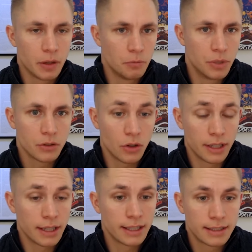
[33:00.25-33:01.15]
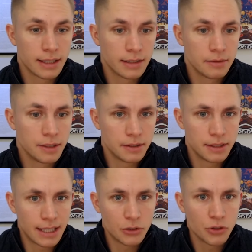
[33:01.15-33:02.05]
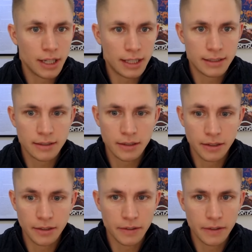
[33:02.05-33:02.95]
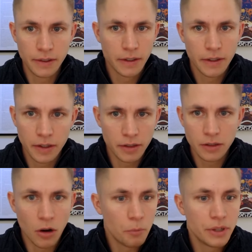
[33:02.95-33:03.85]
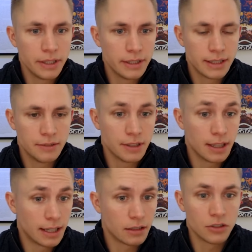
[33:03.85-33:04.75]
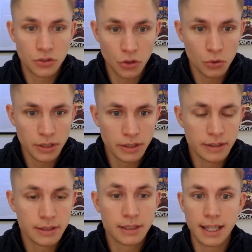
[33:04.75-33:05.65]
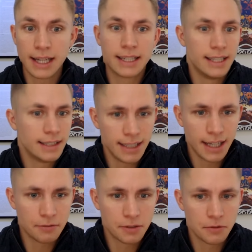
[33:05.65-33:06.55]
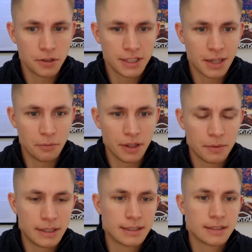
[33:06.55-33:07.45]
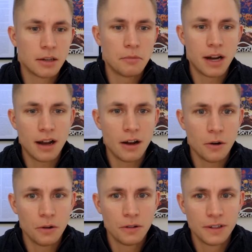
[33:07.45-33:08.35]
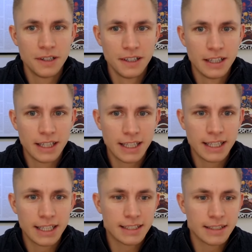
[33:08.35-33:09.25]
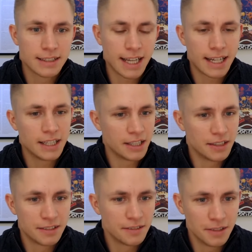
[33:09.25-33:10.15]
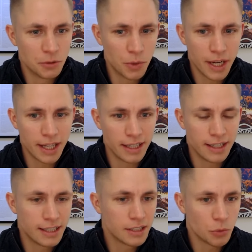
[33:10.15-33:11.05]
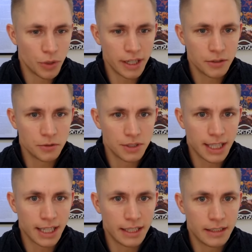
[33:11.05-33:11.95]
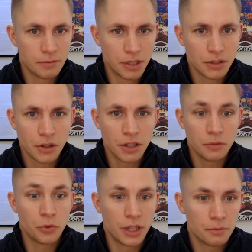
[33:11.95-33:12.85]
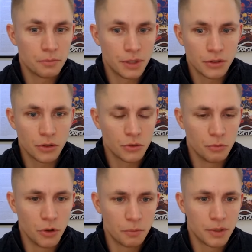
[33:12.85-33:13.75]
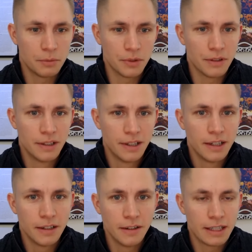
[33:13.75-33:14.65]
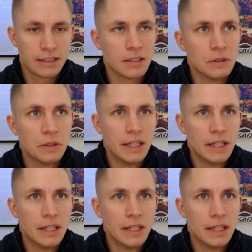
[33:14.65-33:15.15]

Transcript: bitcoin and these can be centralized uh, companies even like custodians like etfs for example i mean somehow it is a scaling uh, way it is a way to scale bitcoin and bring bitcoin to more people right? So